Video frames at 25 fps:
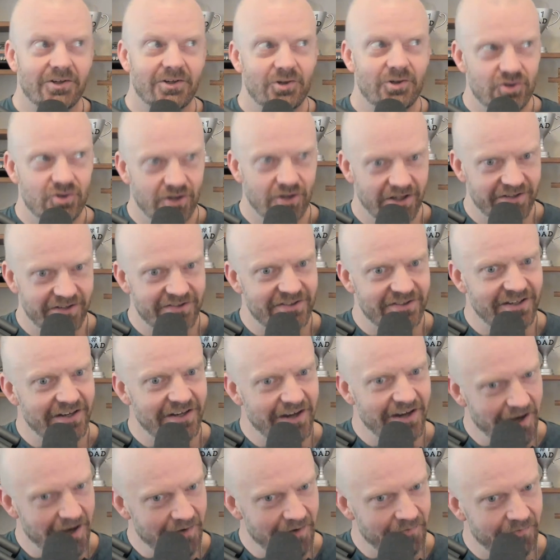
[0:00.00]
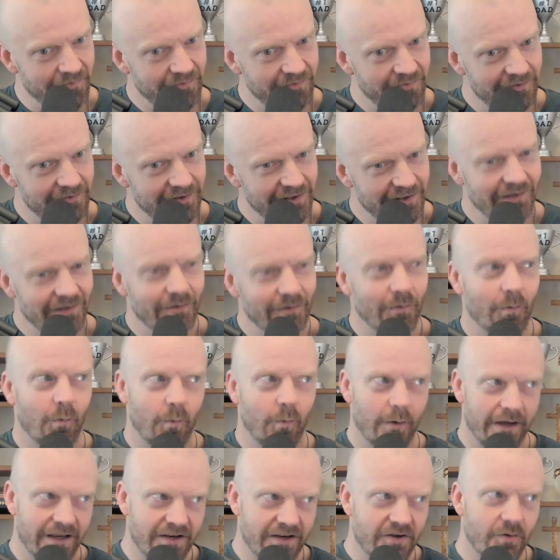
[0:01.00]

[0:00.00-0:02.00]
Just enough. When